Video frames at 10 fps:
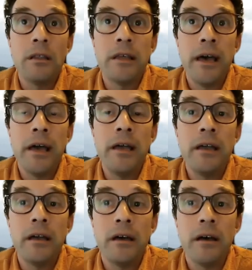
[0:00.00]

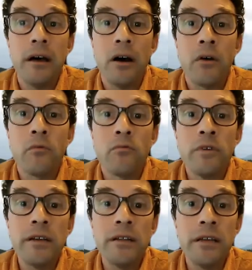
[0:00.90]
they are
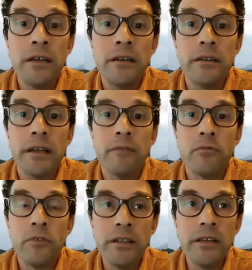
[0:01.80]
really they
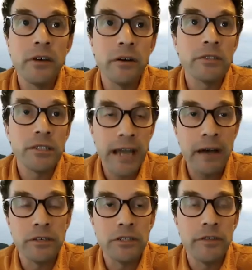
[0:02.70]
really don't
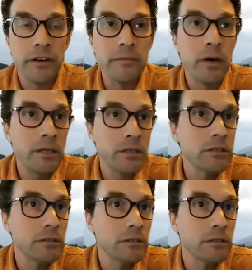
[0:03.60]
scavenge very much